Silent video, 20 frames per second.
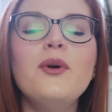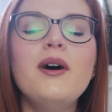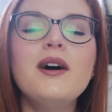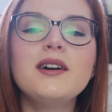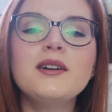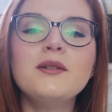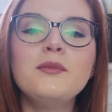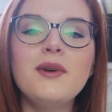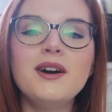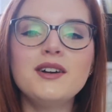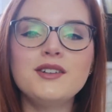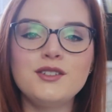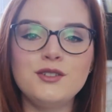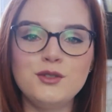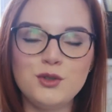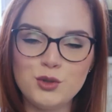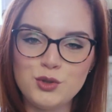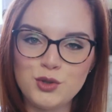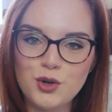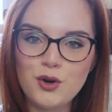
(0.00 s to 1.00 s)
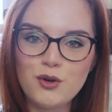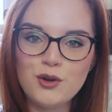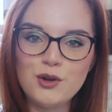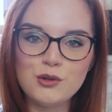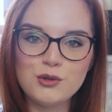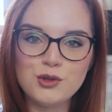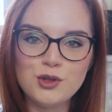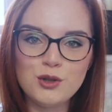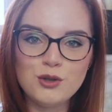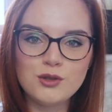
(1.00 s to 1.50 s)
welcome back to
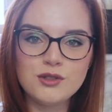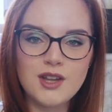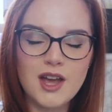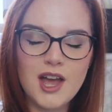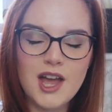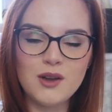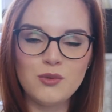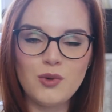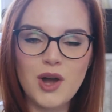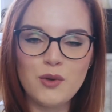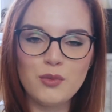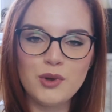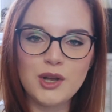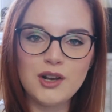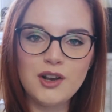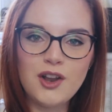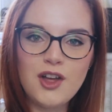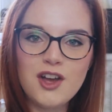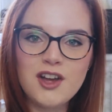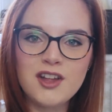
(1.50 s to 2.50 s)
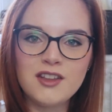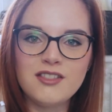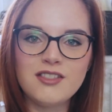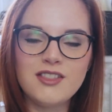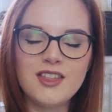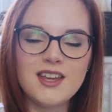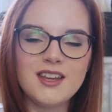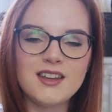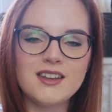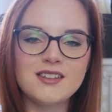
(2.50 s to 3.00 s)
Tutorial Tuesday, where we learn
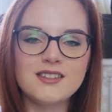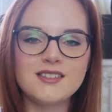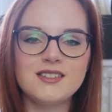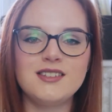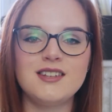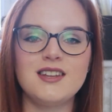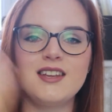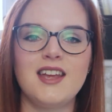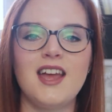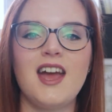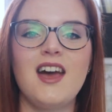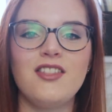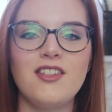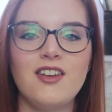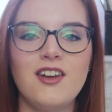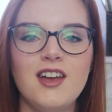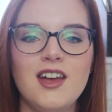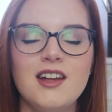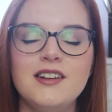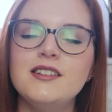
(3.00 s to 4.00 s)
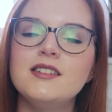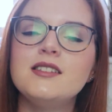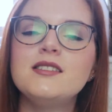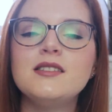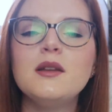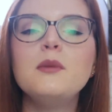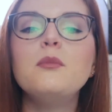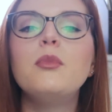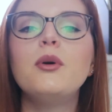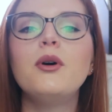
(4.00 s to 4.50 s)
things together in a
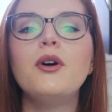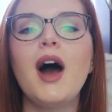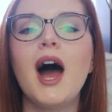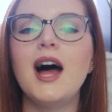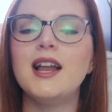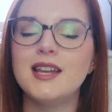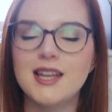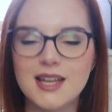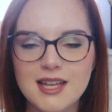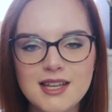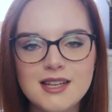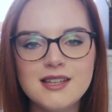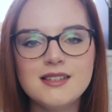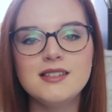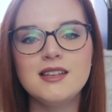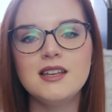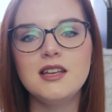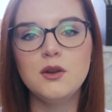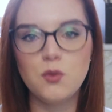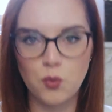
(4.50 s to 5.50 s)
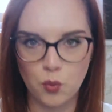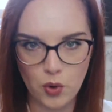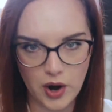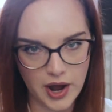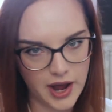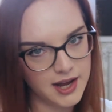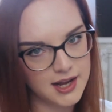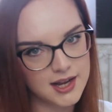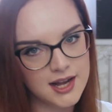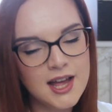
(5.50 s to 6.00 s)
simple and easy
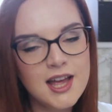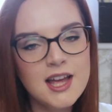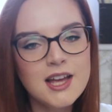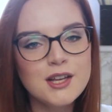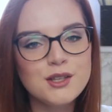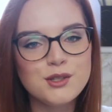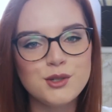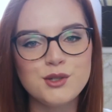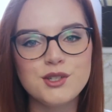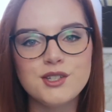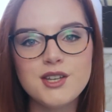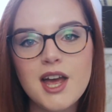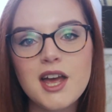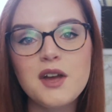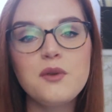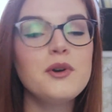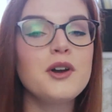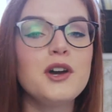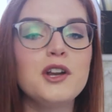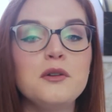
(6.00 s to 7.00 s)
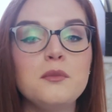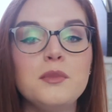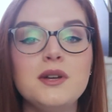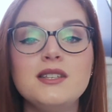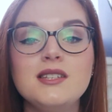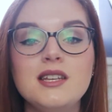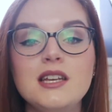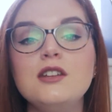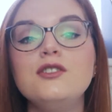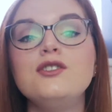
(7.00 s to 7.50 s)
way. So today we're going to be
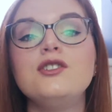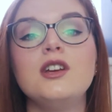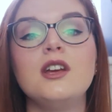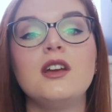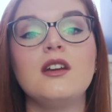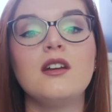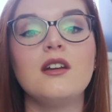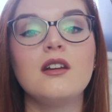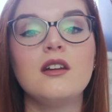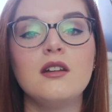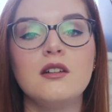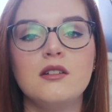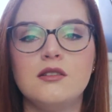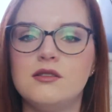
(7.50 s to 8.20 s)
teaching